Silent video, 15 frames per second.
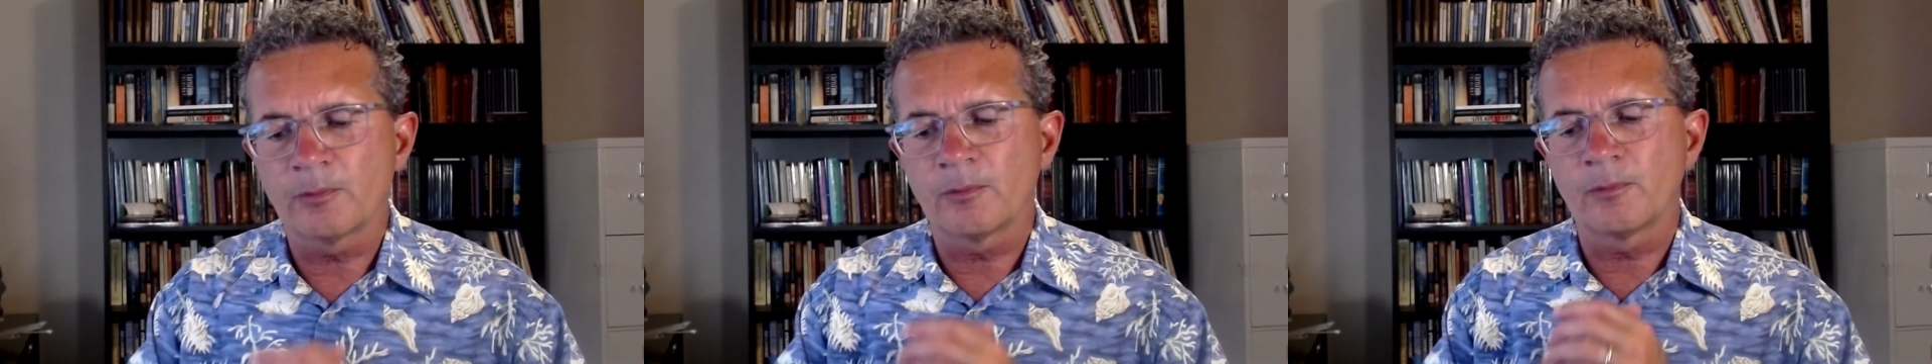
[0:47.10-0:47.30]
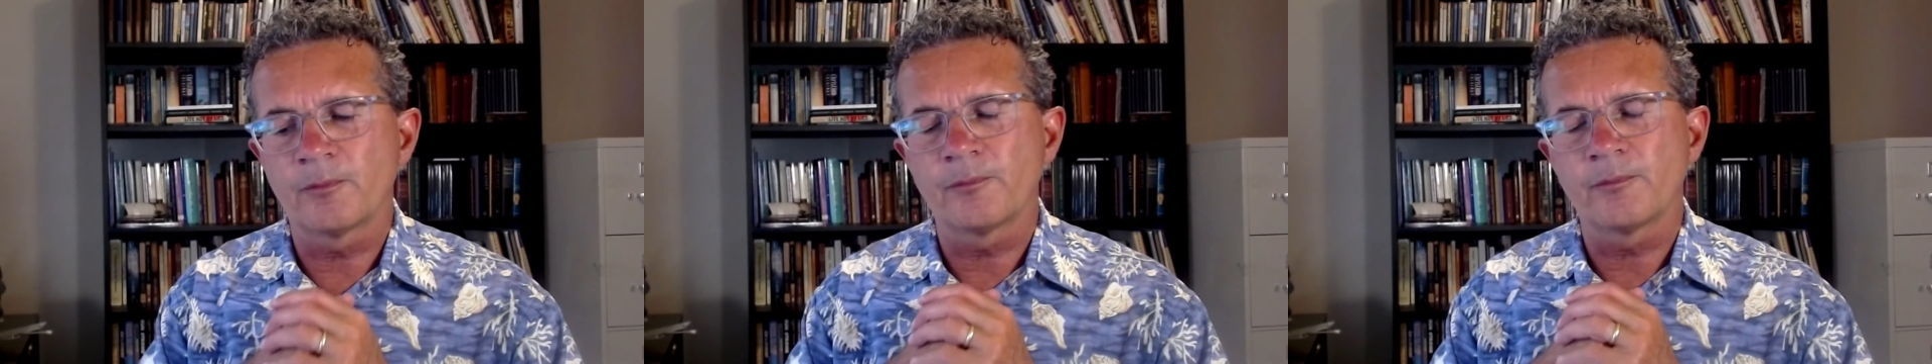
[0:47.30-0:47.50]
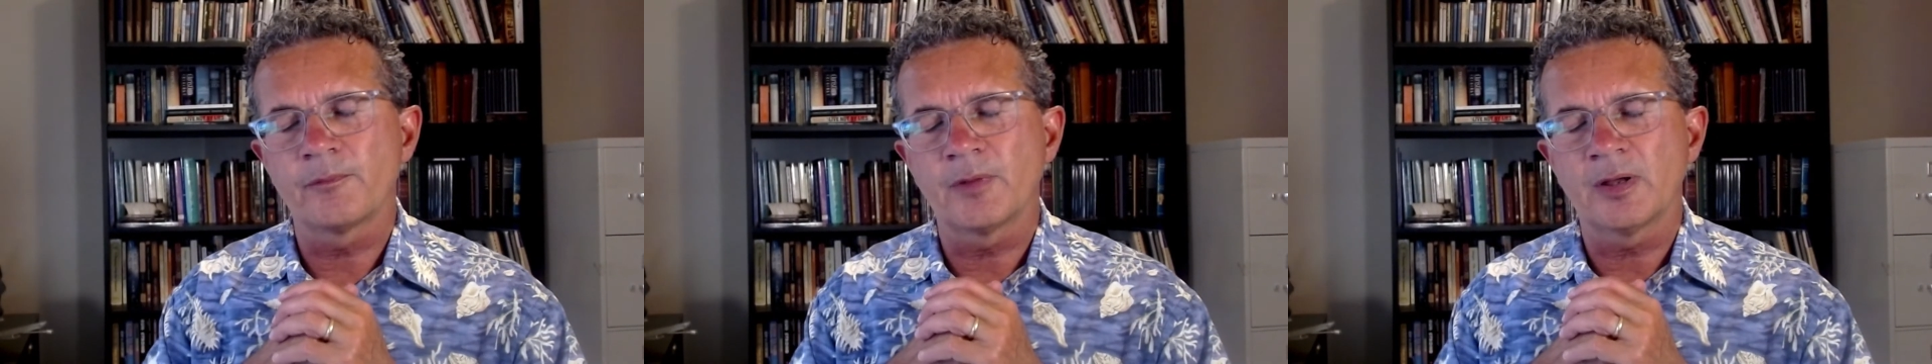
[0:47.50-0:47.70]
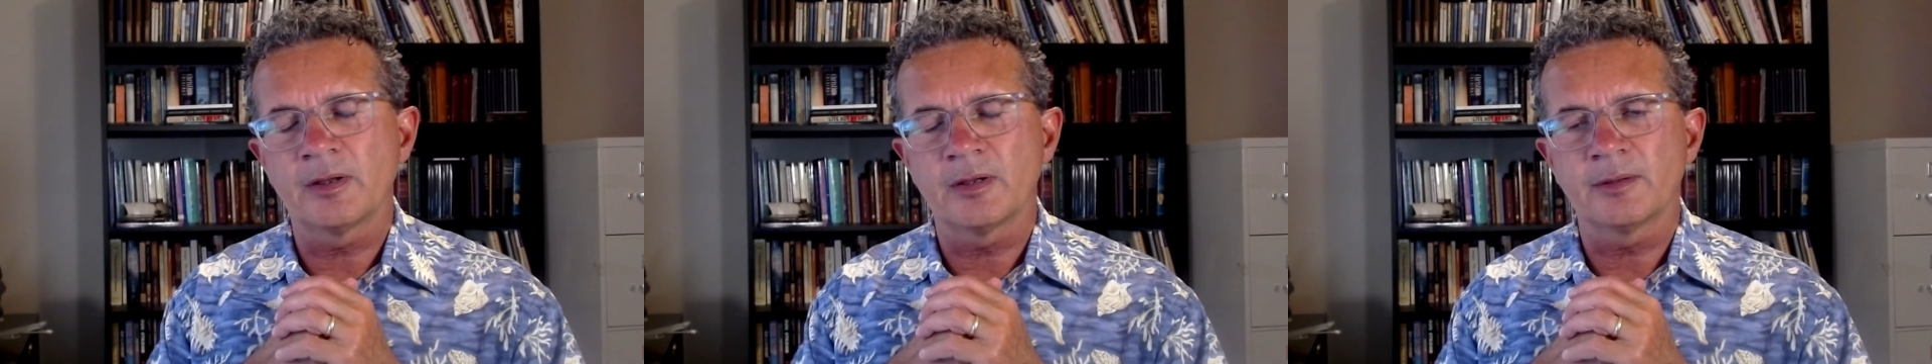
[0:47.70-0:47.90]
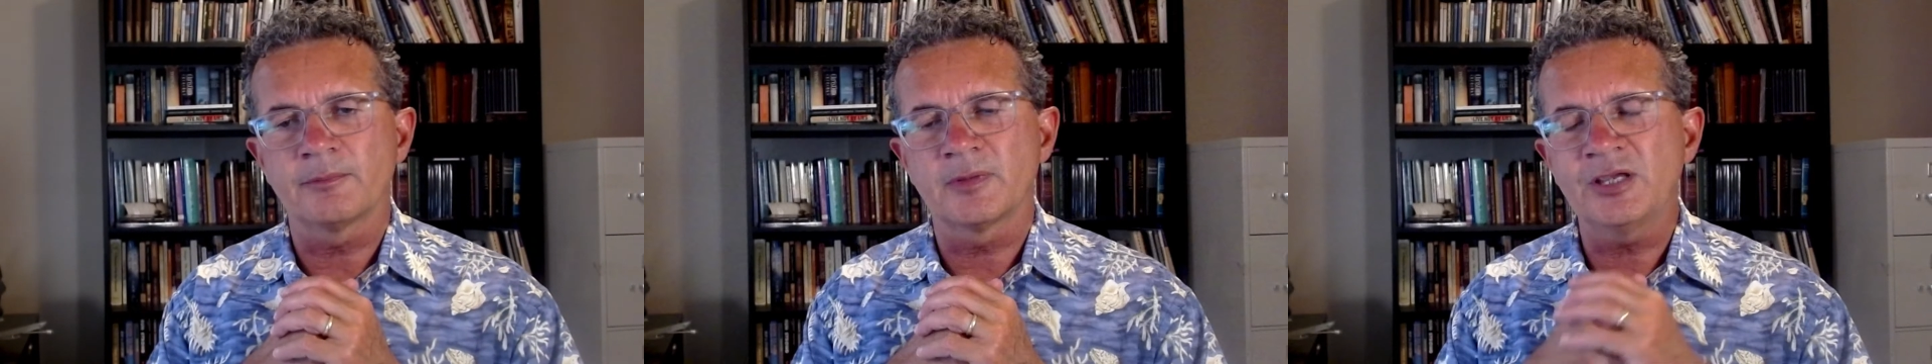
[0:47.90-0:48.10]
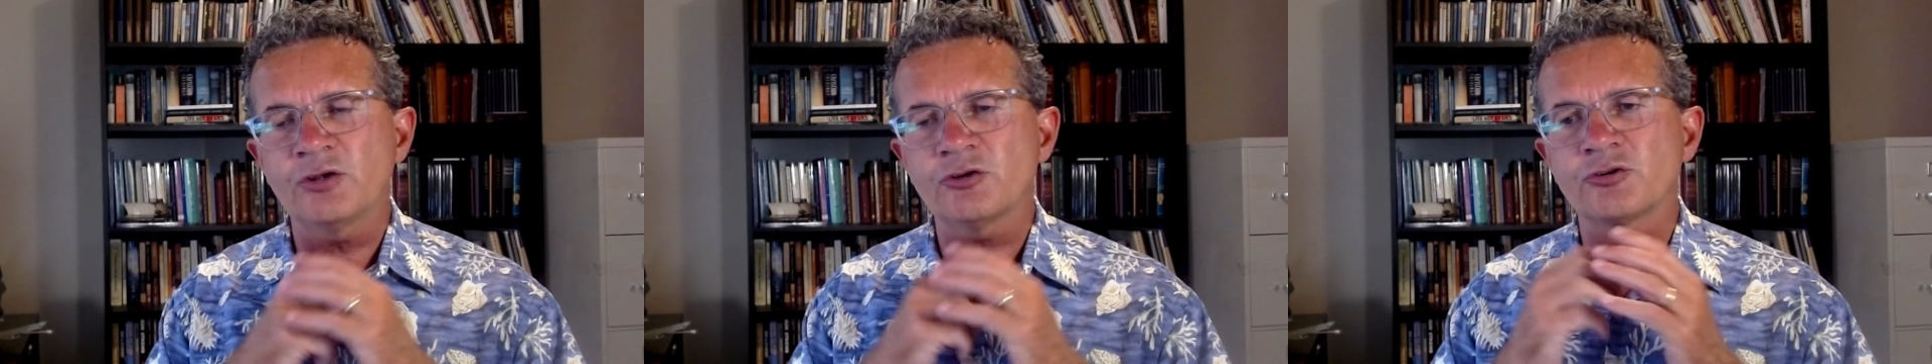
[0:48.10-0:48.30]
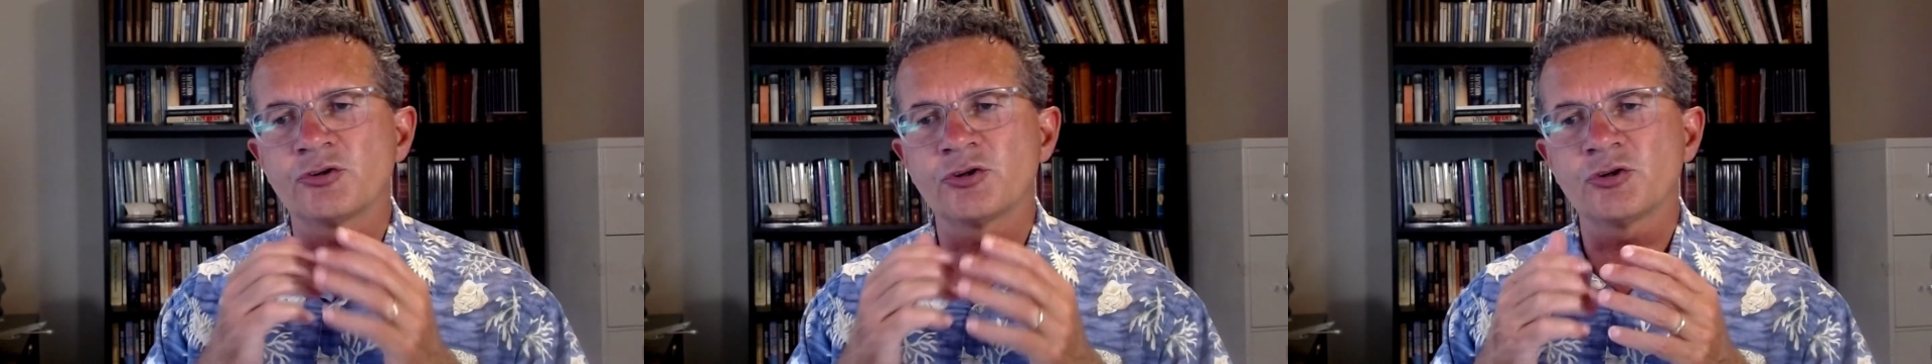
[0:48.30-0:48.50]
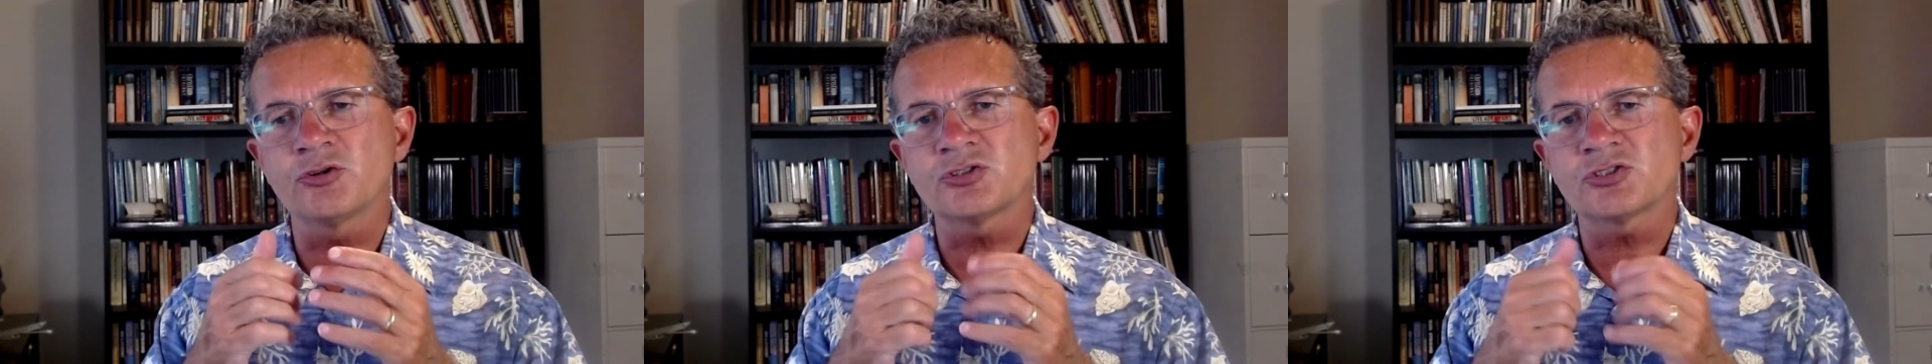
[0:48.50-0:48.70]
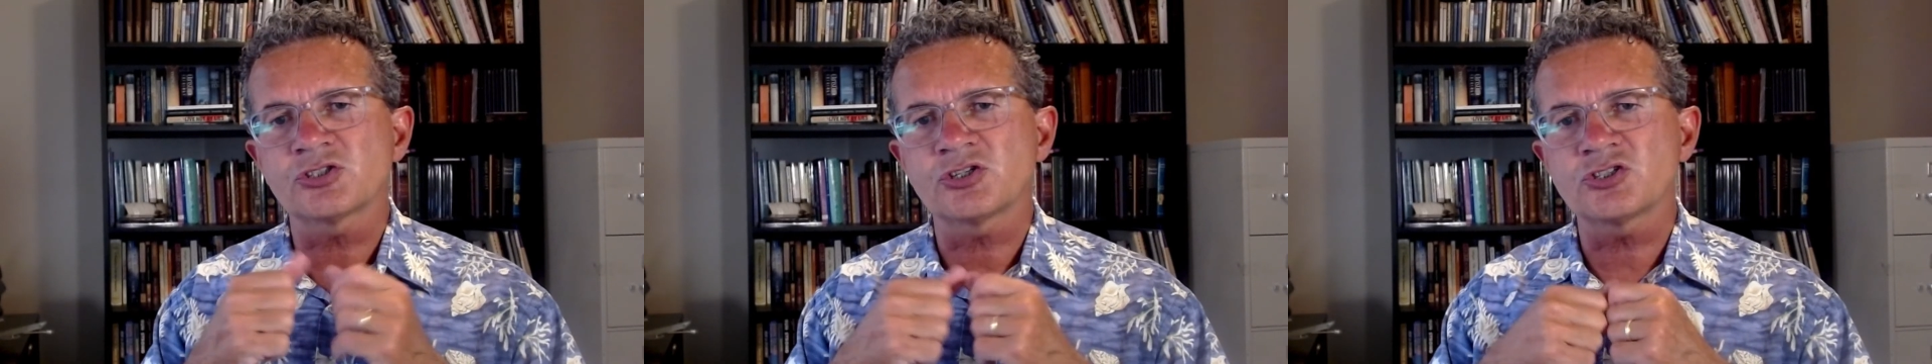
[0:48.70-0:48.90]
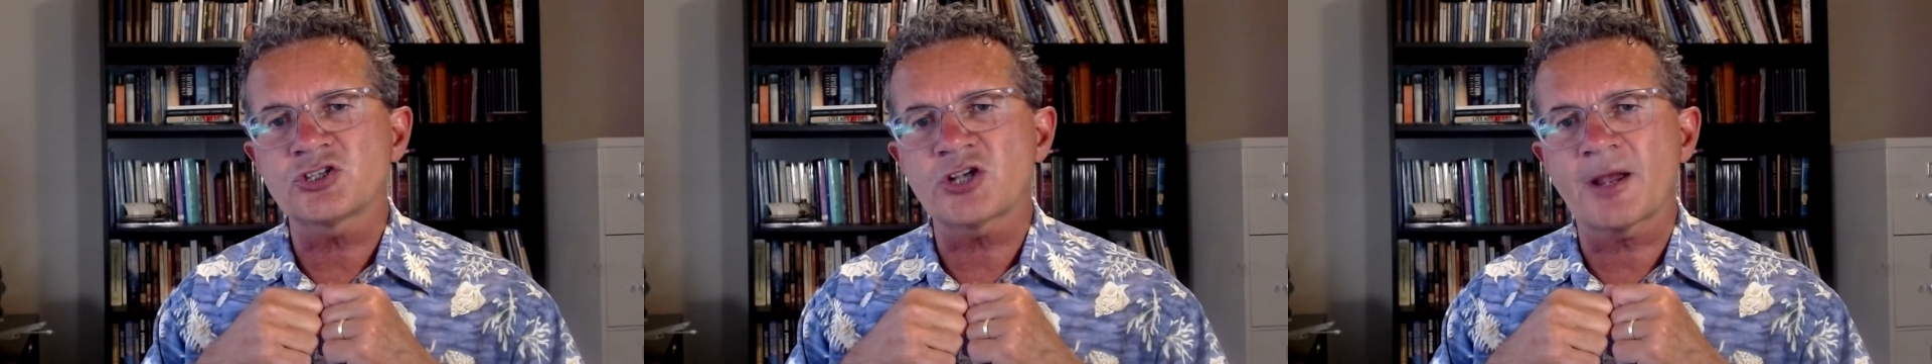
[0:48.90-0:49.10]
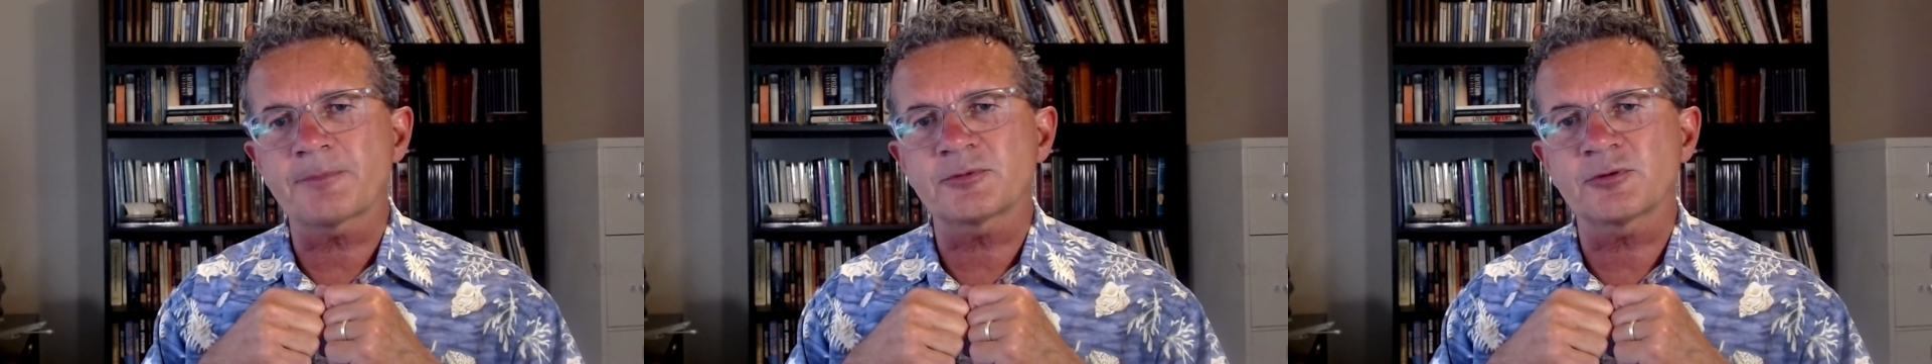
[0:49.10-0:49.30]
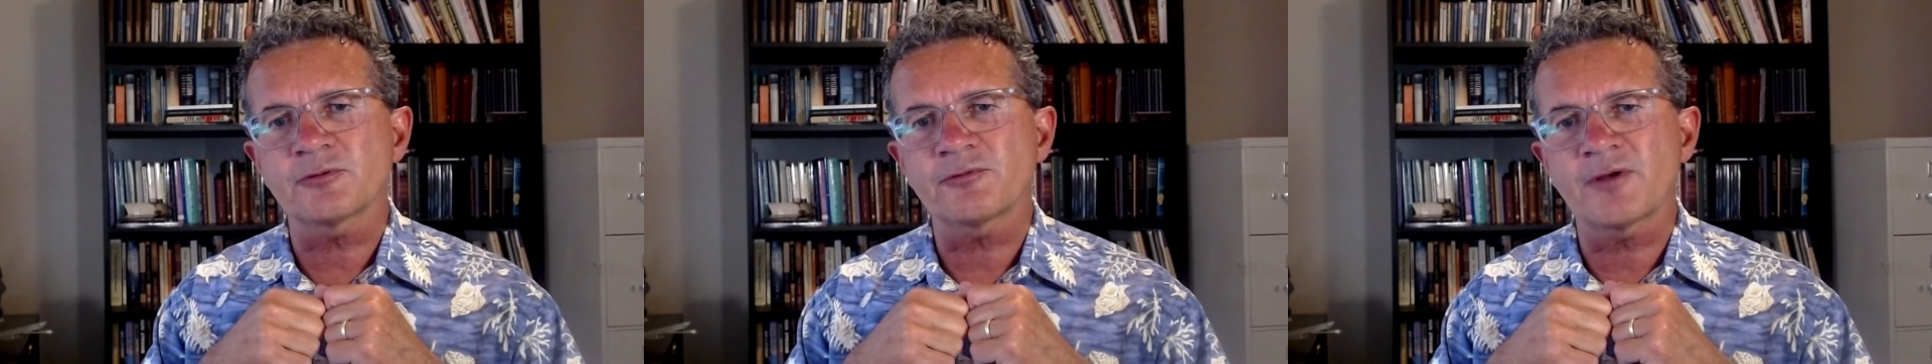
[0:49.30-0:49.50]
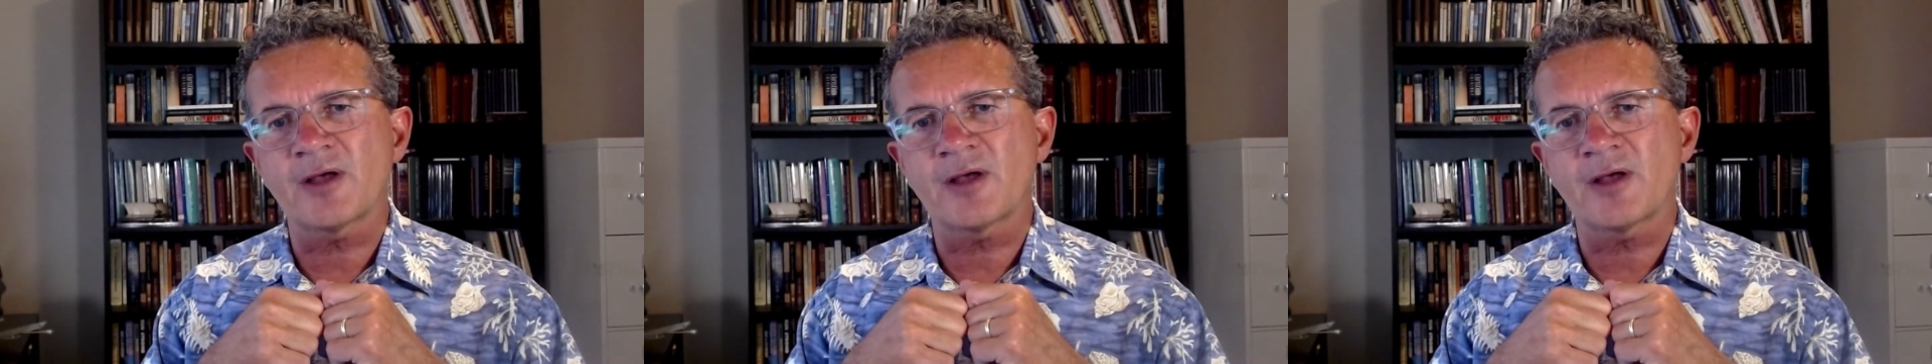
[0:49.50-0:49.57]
introduced in chapter 5,